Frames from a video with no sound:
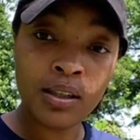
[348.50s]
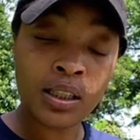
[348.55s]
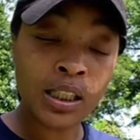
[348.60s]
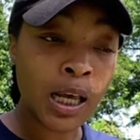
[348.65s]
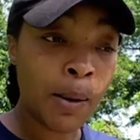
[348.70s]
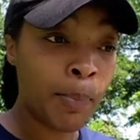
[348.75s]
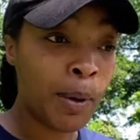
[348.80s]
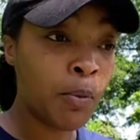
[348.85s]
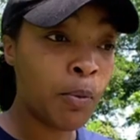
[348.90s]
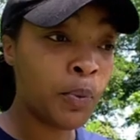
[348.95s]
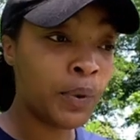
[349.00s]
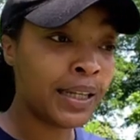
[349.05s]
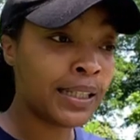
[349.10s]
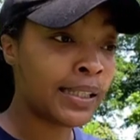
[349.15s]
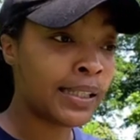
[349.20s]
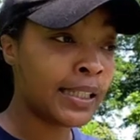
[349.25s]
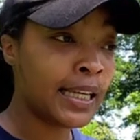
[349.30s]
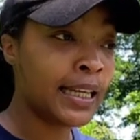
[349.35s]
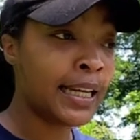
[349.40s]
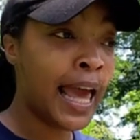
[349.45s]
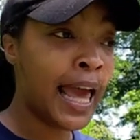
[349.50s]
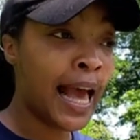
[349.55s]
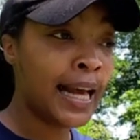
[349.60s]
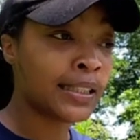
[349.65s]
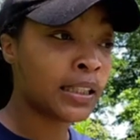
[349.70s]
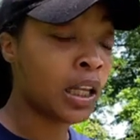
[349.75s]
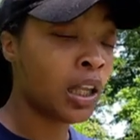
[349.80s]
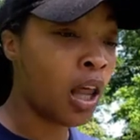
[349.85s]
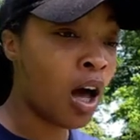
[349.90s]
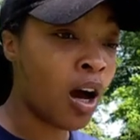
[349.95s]
Some people would have seen that
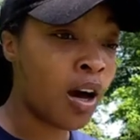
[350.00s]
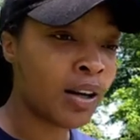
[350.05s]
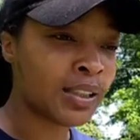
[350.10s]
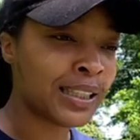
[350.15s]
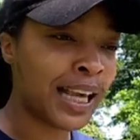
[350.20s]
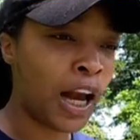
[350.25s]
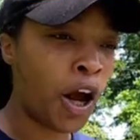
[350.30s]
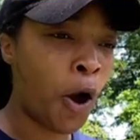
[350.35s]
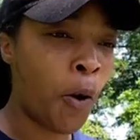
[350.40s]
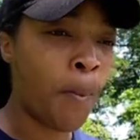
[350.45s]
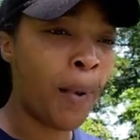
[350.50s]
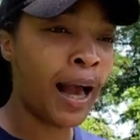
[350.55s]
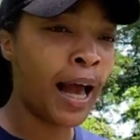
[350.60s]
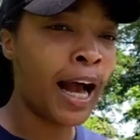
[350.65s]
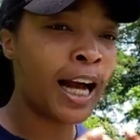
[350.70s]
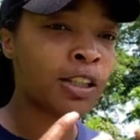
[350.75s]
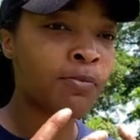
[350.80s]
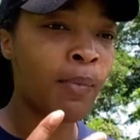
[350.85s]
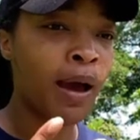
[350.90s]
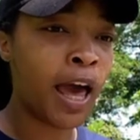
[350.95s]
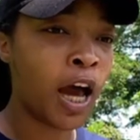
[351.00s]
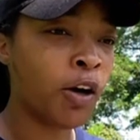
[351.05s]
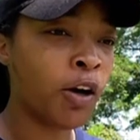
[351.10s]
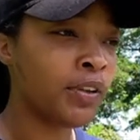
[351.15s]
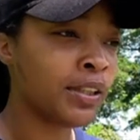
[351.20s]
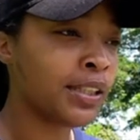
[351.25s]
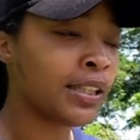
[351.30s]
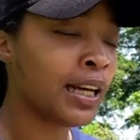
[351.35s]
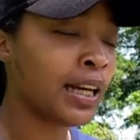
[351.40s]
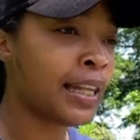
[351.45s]
as a loss, like, oh my gosh, my
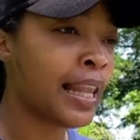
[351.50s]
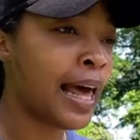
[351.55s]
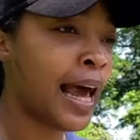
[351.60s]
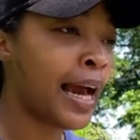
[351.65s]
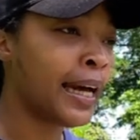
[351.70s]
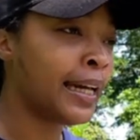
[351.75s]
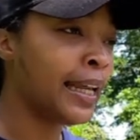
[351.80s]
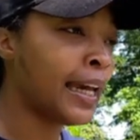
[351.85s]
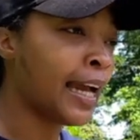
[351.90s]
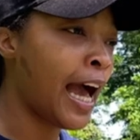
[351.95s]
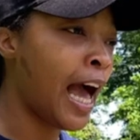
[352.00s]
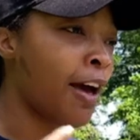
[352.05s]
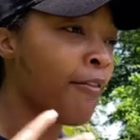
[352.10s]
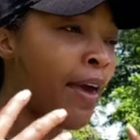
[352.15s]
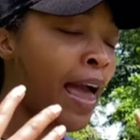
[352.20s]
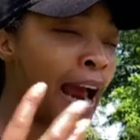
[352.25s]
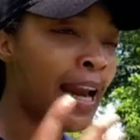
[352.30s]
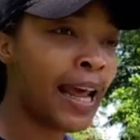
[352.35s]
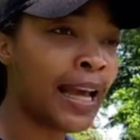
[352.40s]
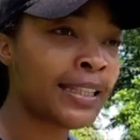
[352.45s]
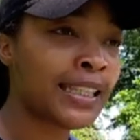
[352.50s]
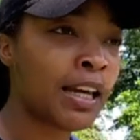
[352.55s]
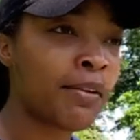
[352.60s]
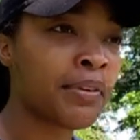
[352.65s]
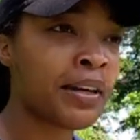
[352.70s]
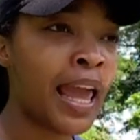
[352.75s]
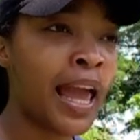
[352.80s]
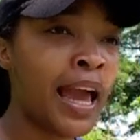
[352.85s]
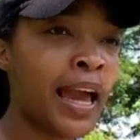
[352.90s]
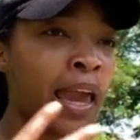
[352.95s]
health is declining. I have headaches
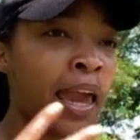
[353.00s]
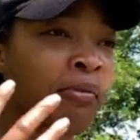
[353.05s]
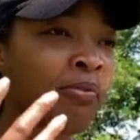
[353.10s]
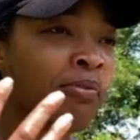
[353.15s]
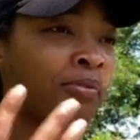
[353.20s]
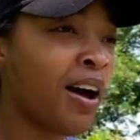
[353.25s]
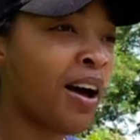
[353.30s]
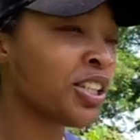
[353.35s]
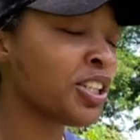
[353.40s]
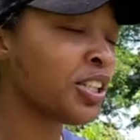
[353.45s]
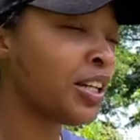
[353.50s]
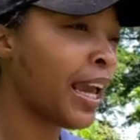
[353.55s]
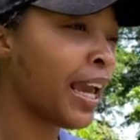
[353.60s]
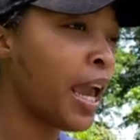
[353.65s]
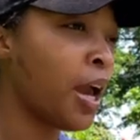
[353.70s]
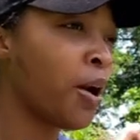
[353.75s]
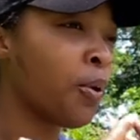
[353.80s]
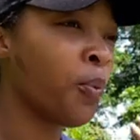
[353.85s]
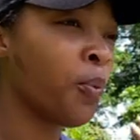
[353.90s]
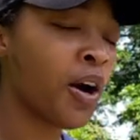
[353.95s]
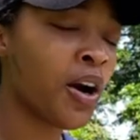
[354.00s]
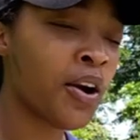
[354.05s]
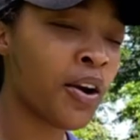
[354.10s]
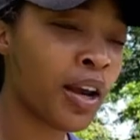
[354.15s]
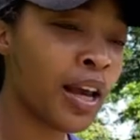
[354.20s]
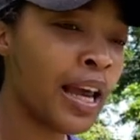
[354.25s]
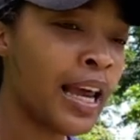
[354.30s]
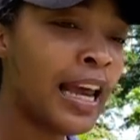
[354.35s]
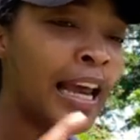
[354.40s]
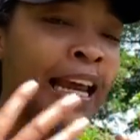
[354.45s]
every day. I can't function. I can't
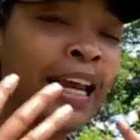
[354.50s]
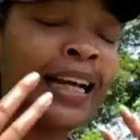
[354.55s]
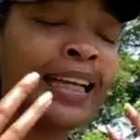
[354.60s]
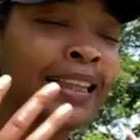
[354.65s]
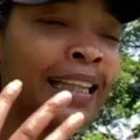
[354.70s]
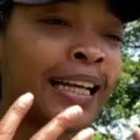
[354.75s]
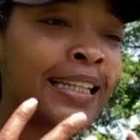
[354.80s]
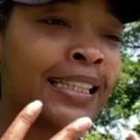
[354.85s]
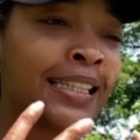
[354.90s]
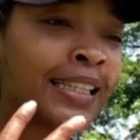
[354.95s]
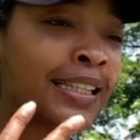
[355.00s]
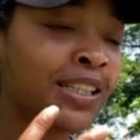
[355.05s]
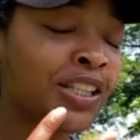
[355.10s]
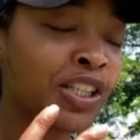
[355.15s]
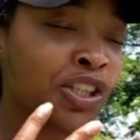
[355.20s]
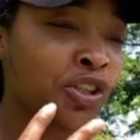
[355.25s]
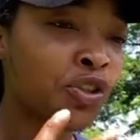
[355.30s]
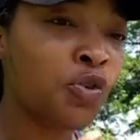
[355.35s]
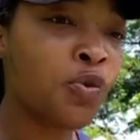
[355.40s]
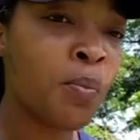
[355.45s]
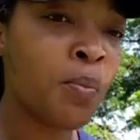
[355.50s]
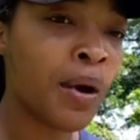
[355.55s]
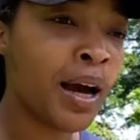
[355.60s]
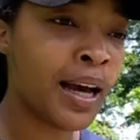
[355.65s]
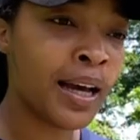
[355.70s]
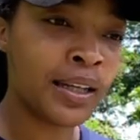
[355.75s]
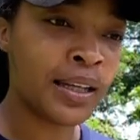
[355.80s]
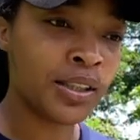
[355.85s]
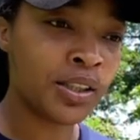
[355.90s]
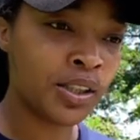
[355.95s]
work. This is just too
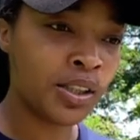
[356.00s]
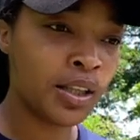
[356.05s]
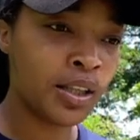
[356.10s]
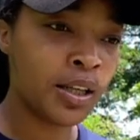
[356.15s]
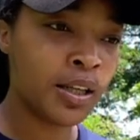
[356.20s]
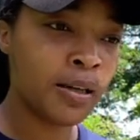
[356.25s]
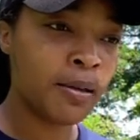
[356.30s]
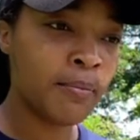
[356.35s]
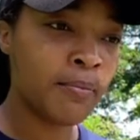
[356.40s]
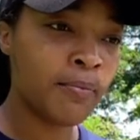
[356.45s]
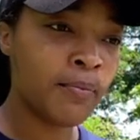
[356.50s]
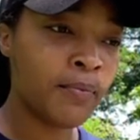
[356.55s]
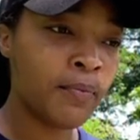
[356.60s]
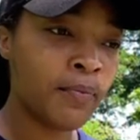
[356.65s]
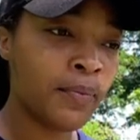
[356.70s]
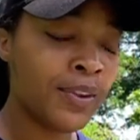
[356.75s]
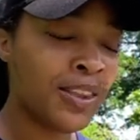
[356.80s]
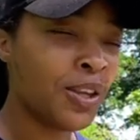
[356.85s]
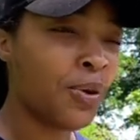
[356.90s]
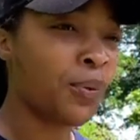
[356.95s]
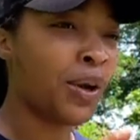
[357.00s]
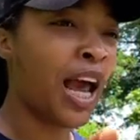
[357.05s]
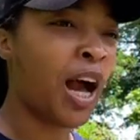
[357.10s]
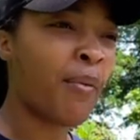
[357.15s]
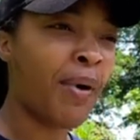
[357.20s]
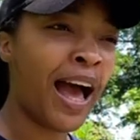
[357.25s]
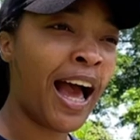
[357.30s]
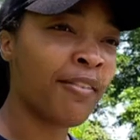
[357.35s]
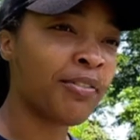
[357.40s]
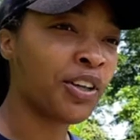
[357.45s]
much. You know,
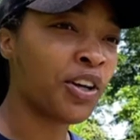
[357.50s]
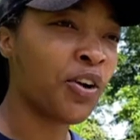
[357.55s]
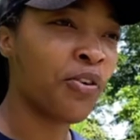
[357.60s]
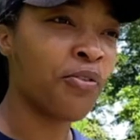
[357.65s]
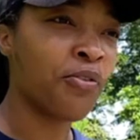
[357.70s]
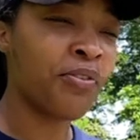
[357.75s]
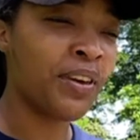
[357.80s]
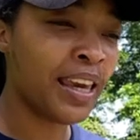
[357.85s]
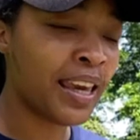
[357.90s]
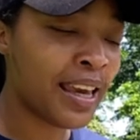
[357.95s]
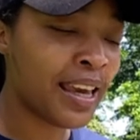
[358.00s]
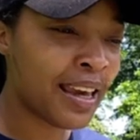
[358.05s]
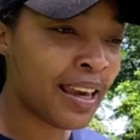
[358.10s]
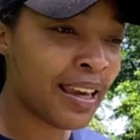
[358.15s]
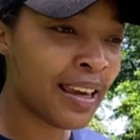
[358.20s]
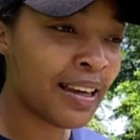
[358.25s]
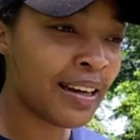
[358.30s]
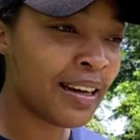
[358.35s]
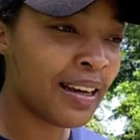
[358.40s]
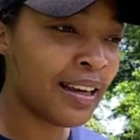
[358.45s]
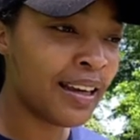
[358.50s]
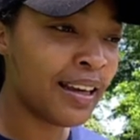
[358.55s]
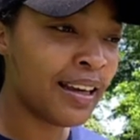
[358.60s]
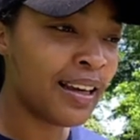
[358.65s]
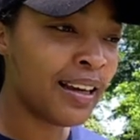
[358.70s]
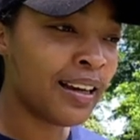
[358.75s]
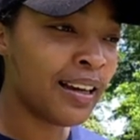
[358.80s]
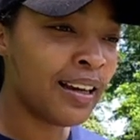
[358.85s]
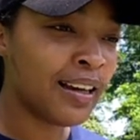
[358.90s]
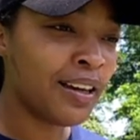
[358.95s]
now I have to go vegan.
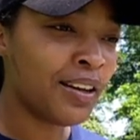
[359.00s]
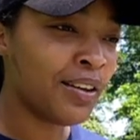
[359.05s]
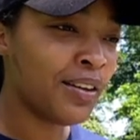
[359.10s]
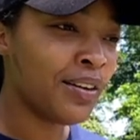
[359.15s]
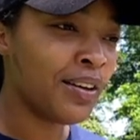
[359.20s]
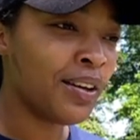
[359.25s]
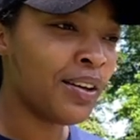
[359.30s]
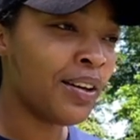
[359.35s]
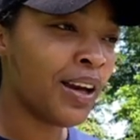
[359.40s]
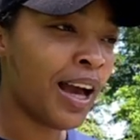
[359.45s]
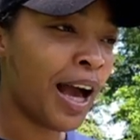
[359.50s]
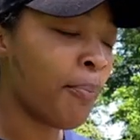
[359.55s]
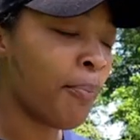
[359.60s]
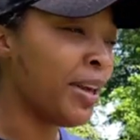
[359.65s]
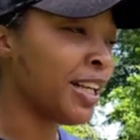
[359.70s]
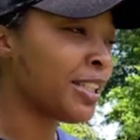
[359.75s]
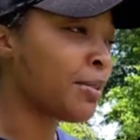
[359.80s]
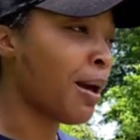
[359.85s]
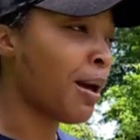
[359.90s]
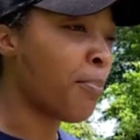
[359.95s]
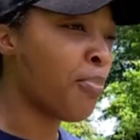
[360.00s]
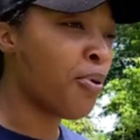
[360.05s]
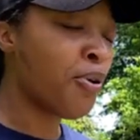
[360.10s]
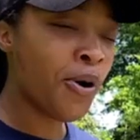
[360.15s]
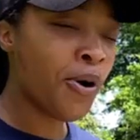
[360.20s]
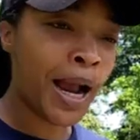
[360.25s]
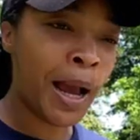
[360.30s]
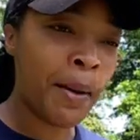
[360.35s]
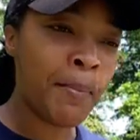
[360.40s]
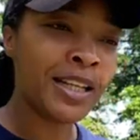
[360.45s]
I miss my
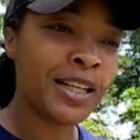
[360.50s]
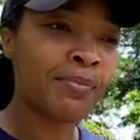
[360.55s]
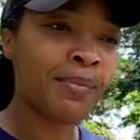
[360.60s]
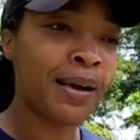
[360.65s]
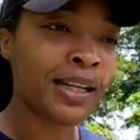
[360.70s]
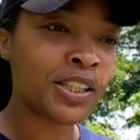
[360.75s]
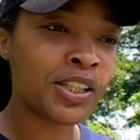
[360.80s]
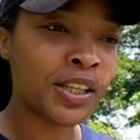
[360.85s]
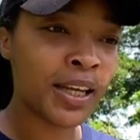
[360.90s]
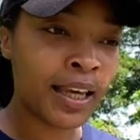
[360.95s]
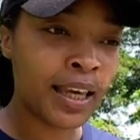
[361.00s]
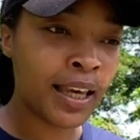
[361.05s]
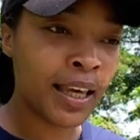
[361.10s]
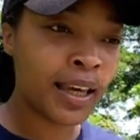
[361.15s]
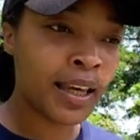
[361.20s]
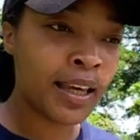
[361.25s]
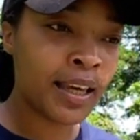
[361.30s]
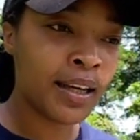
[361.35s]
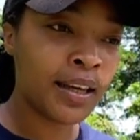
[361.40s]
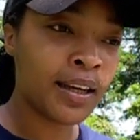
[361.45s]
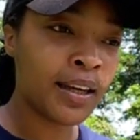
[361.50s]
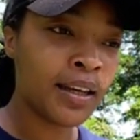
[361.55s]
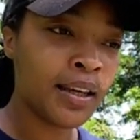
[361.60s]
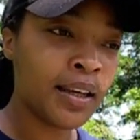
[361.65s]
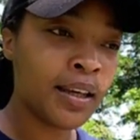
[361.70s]
pork. I miss my chicken.